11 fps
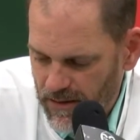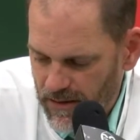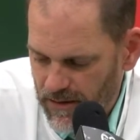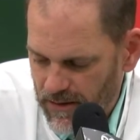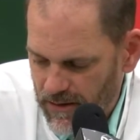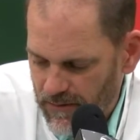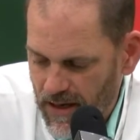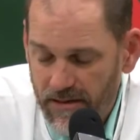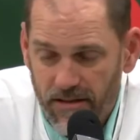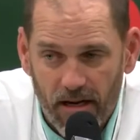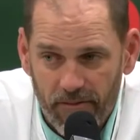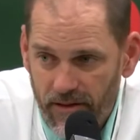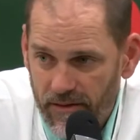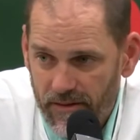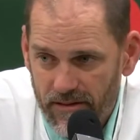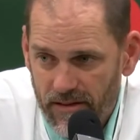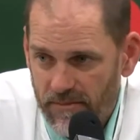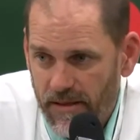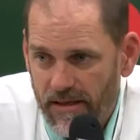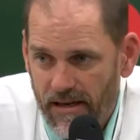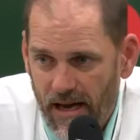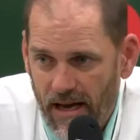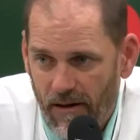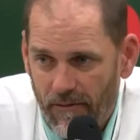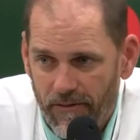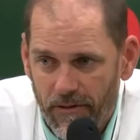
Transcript: uh, Ajon Vivens has been down.